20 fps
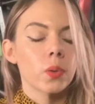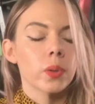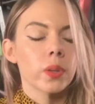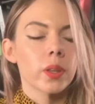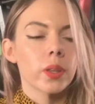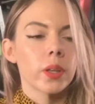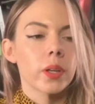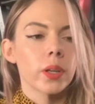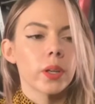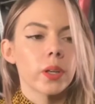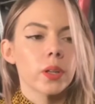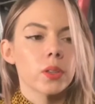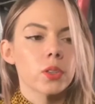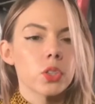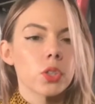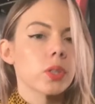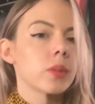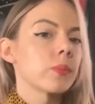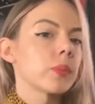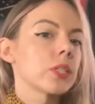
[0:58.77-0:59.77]
there
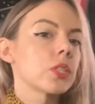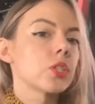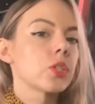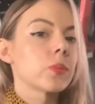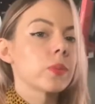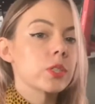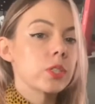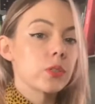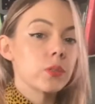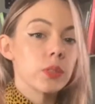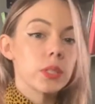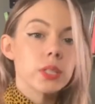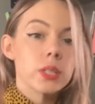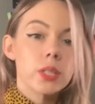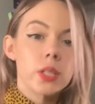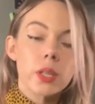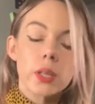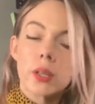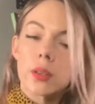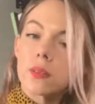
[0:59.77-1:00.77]
shouldn't be too much of a
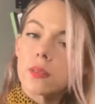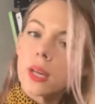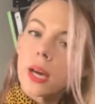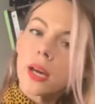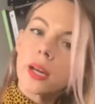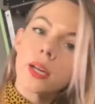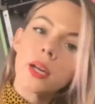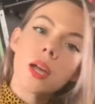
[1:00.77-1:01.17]
concern of that.